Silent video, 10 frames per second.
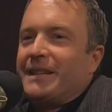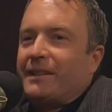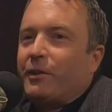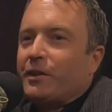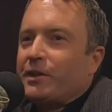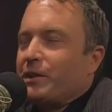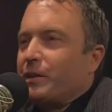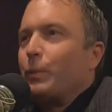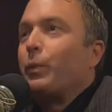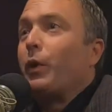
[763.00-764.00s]
technology
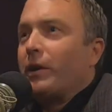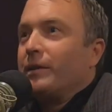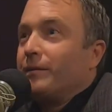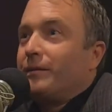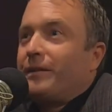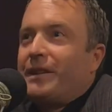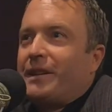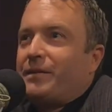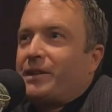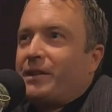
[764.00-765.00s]
is so broad. Mm-hmm. You
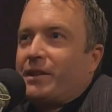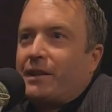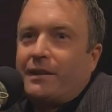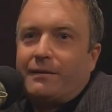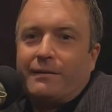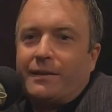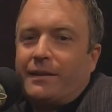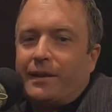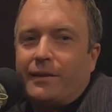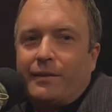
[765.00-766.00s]
have such
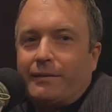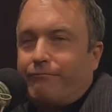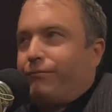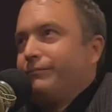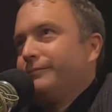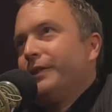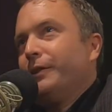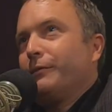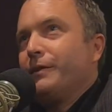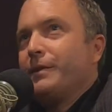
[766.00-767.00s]

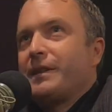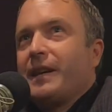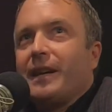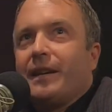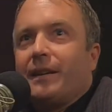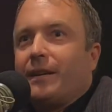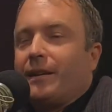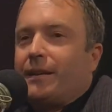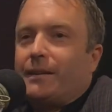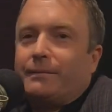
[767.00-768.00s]
if you say,
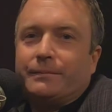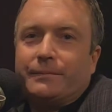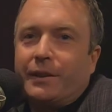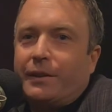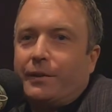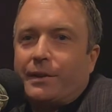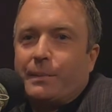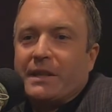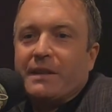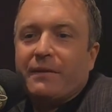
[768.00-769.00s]
a
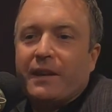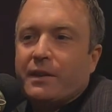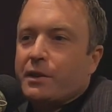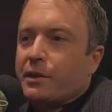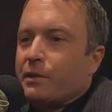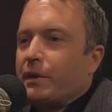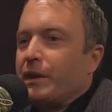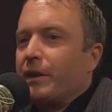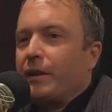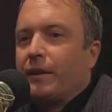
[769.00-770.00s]
specific
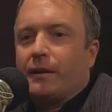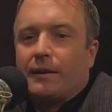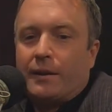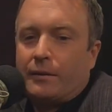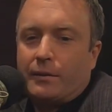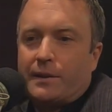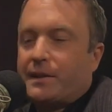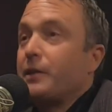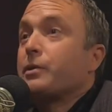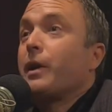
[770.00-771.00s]
industry, I don't know, let's
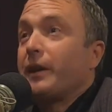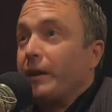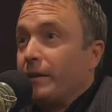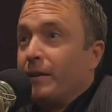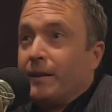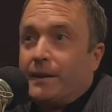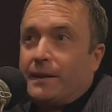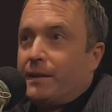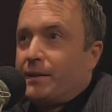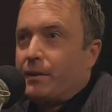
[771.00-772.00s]
take trucking.
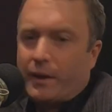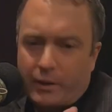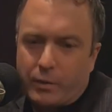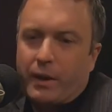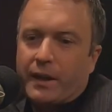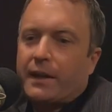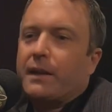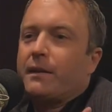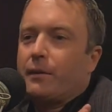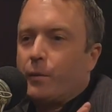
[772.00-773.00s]
You say, okay,
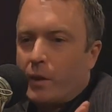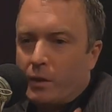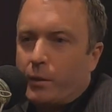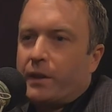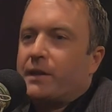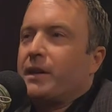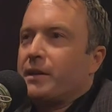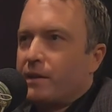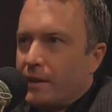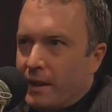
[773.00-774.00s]
trucking, we know what it
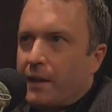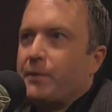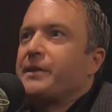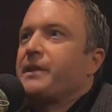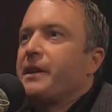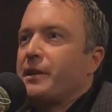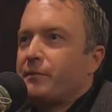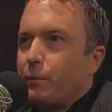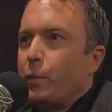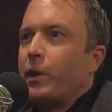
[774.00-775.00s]
does. It carries
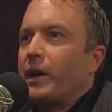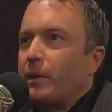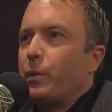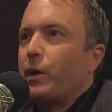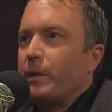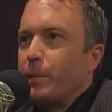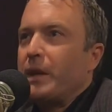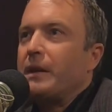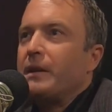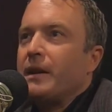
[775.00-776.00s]
things from point A to point
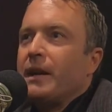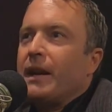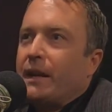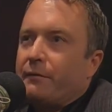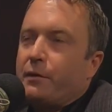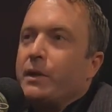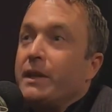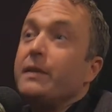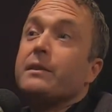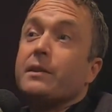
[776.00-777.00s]
B. And if you
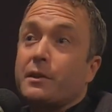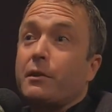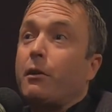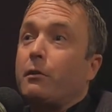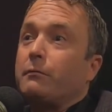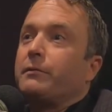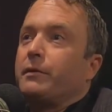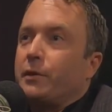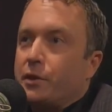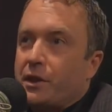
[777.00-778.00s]
need to solve
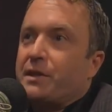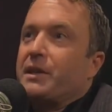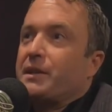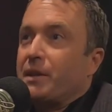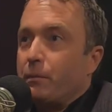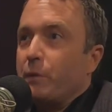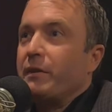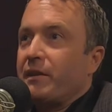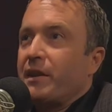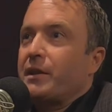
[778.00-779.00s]
logistics and
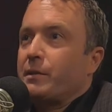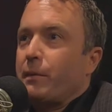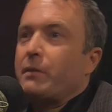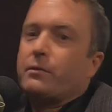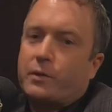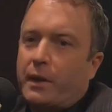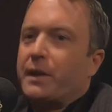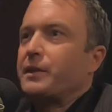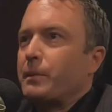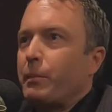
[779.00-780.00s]
moving things around,
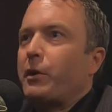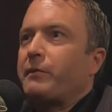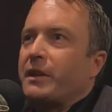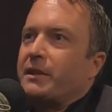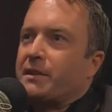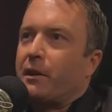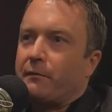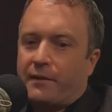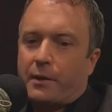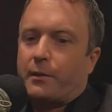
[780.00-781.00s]
trucking's a part of it. It's got
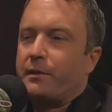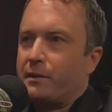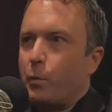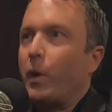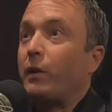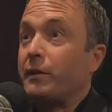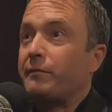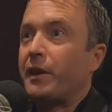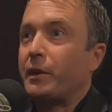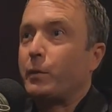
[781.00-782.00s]
a very
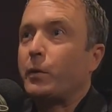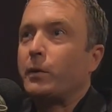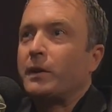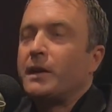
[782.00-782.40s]
well-defined role.